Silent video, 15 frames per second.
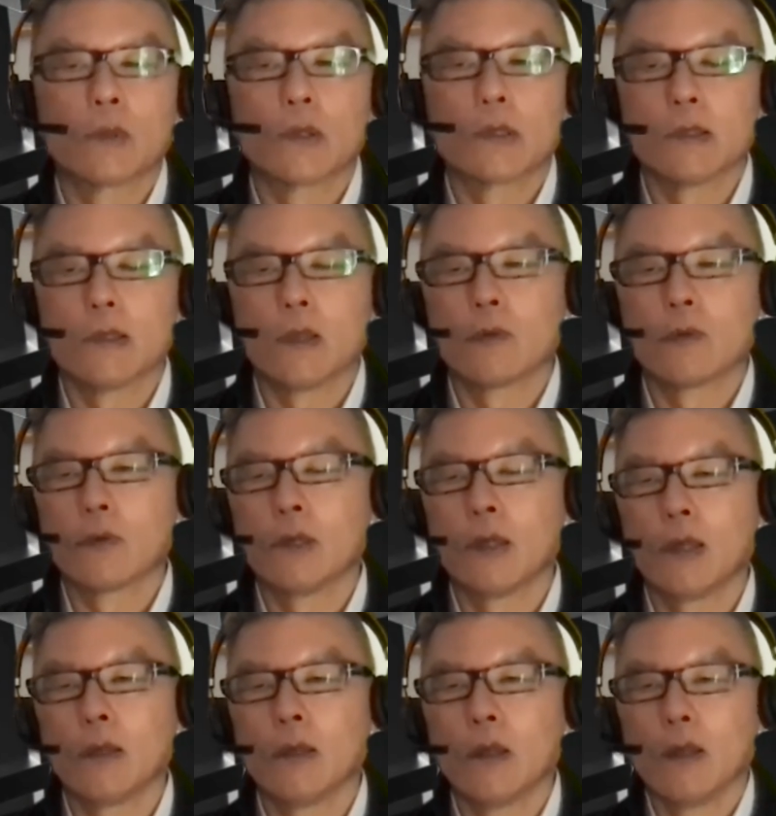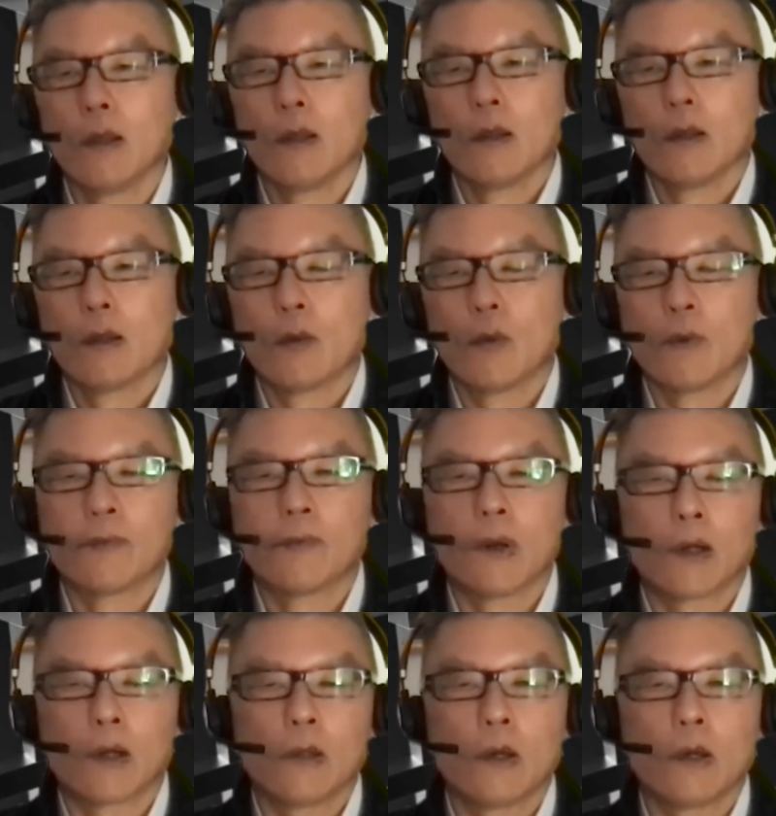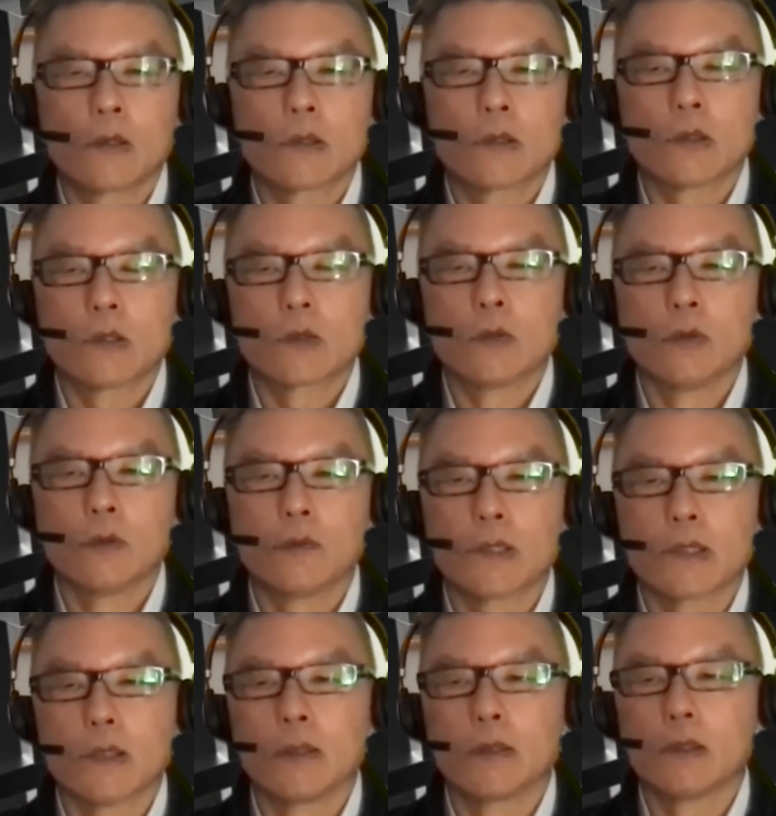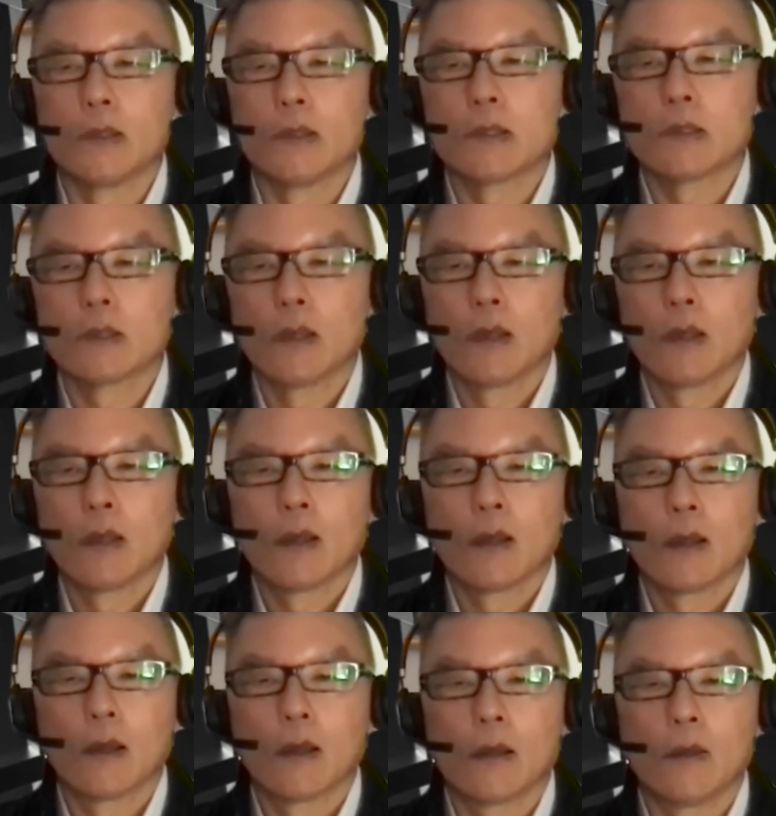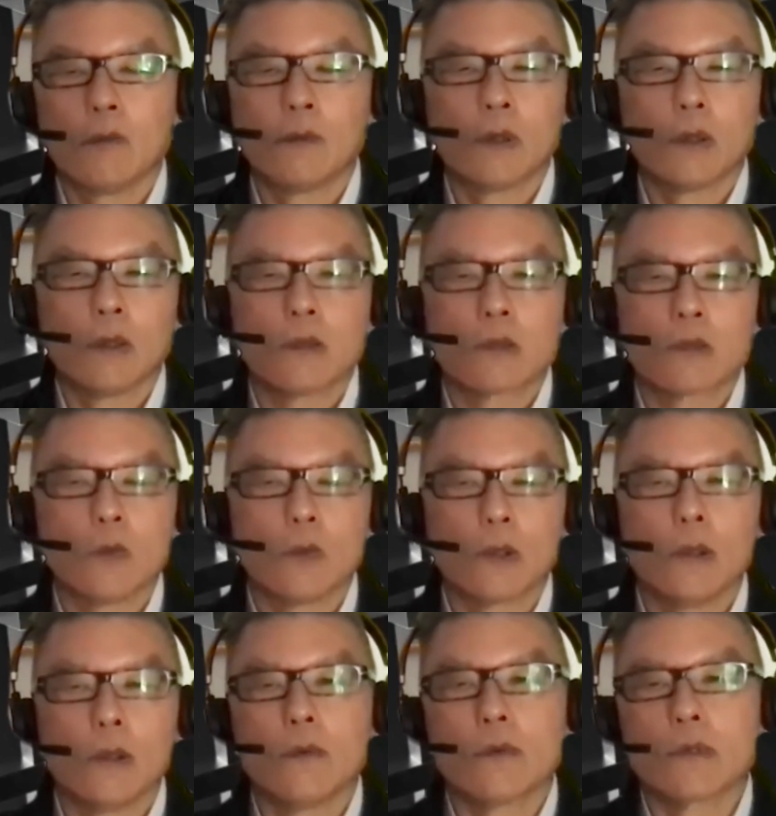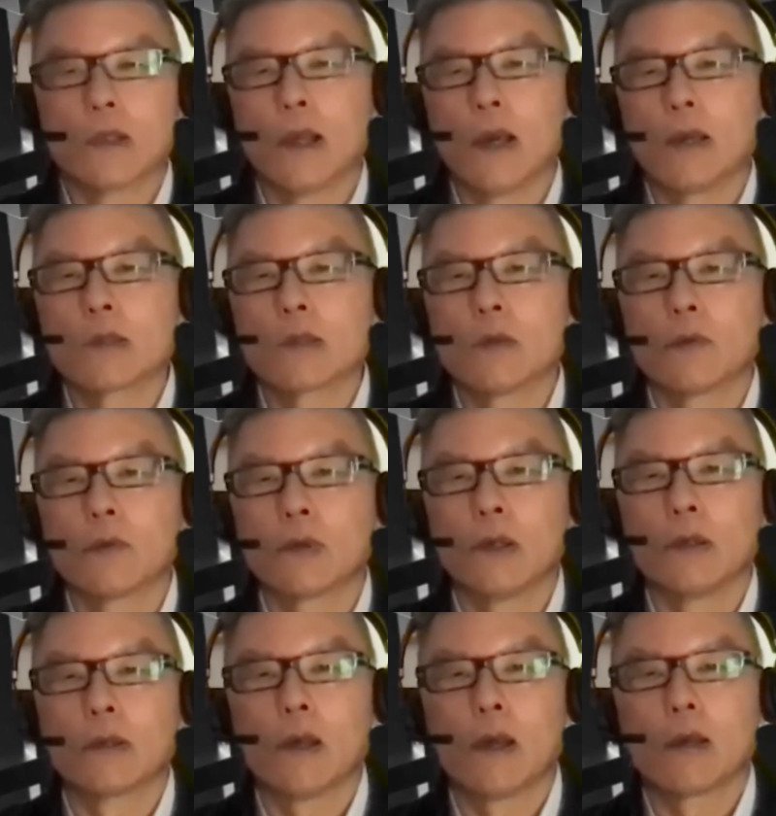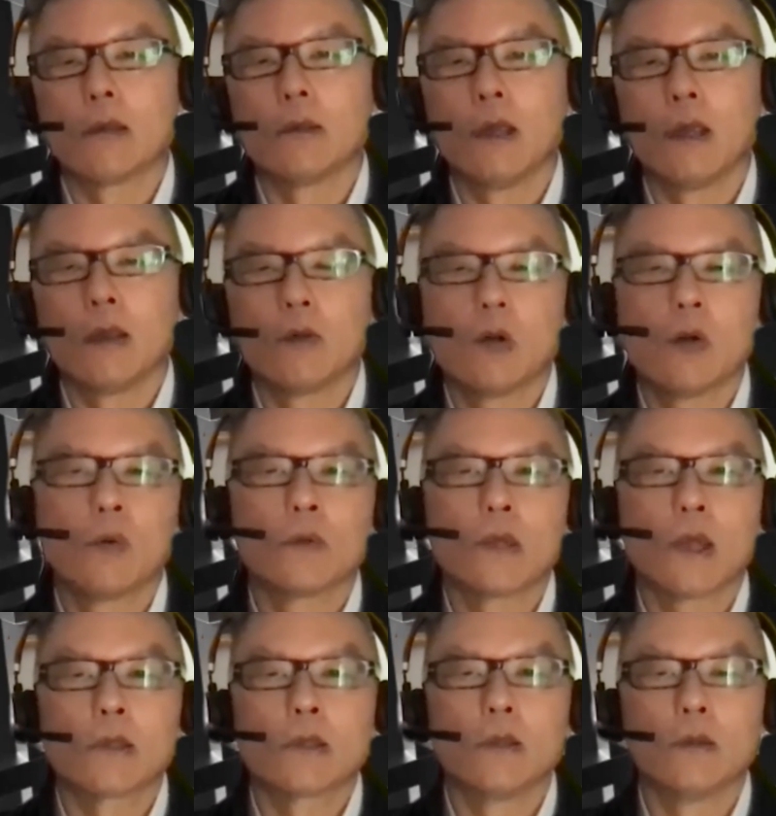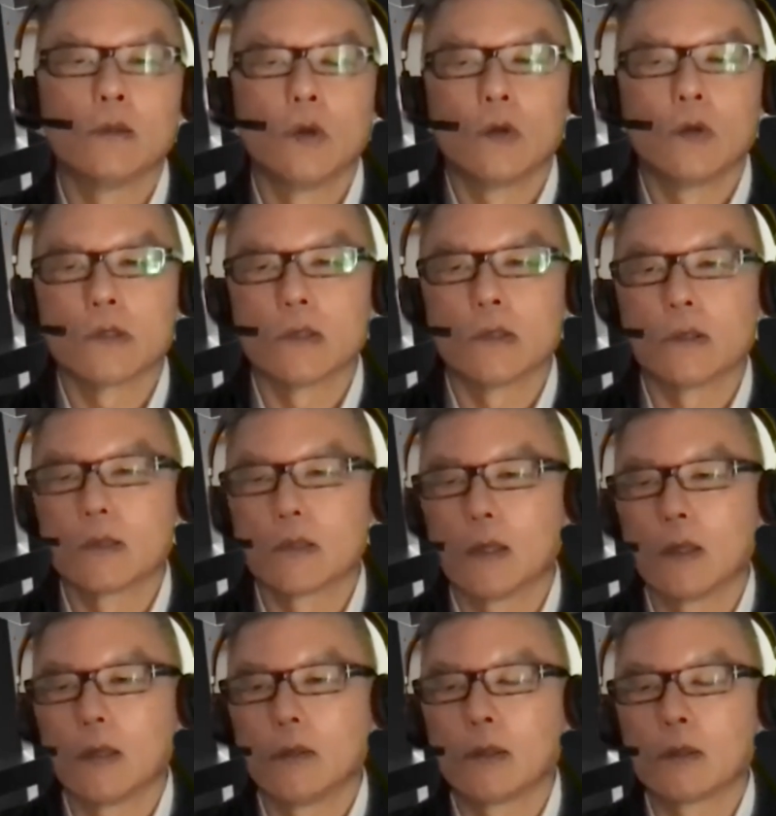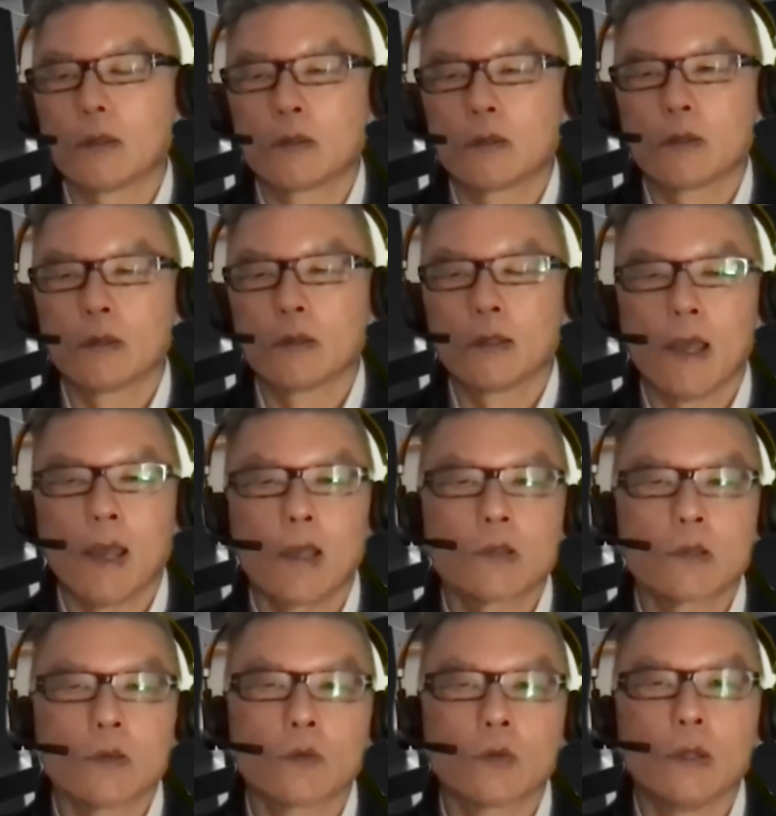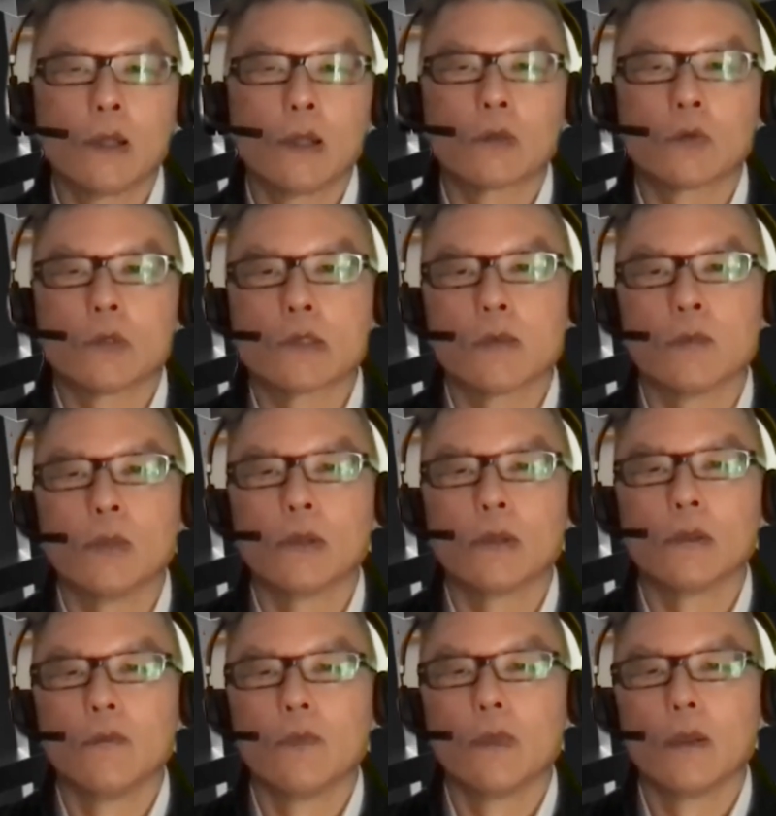Because in the end of the day, with very large school facilities, if someone leaves the lights on for the entire day and no one actually notices it, that adds on to the electricity bill.